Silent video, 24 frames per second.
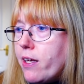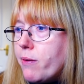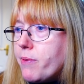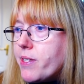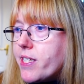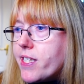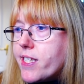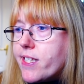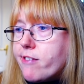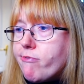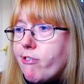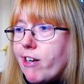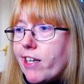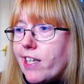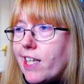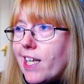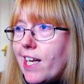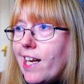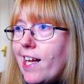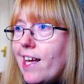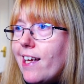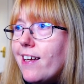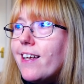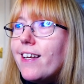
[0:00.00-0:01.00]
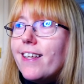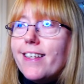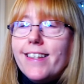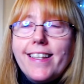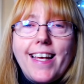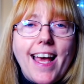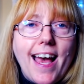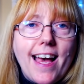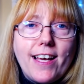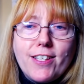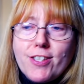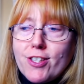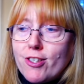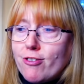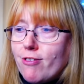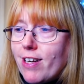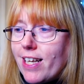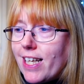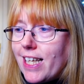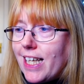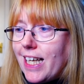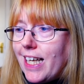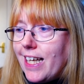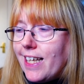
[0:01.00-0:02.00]
it was Strictly. Yeah,
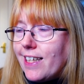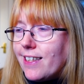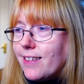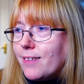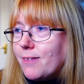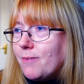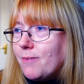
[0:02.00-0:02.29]
Strictly.